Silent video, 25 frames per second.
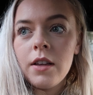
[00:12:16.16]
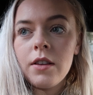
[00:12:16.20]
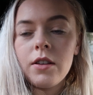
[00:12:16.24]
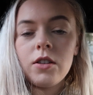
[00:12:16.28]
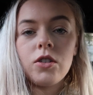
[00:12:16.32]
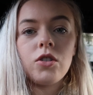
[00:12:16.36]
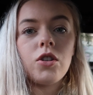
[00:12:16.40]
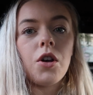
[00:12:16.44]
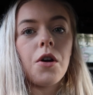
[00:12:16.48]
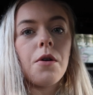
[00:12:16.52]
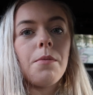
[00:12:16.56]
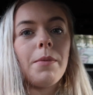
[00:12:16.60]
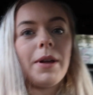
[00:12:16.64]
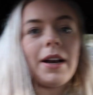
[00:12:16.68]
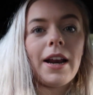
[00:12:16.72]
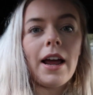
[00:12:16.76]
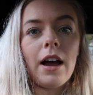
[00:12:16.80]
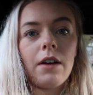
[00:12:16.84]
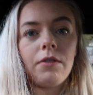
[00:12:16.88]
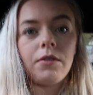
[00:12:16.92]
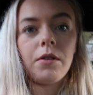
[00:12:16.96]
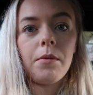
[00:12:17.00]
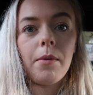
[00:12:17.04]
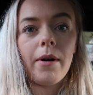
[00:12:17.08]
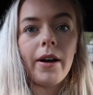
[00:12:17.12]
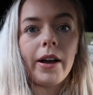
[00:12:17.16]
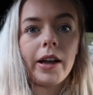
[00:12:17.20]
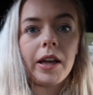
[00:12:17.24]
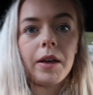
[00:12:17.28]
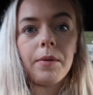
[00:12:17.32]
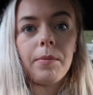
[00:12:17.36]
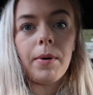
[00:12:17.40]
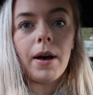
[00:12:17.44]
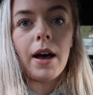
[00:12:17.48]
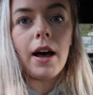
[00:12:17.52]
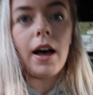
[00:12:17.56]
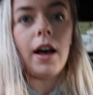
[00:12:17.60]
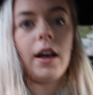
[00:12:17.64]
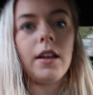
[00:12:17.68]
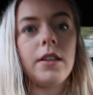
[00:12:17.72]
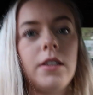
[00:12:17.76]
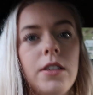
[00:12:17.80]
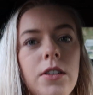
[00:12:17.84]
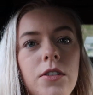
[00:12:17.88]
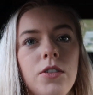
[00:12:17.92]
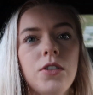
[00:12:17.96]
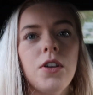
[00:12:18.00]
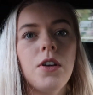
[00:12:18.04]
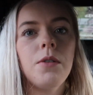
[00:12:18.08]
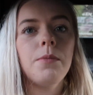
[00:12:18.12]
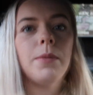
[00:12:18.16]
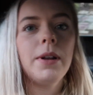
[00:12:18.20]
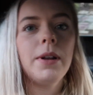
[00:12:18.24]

There's so many aftermarket parts and so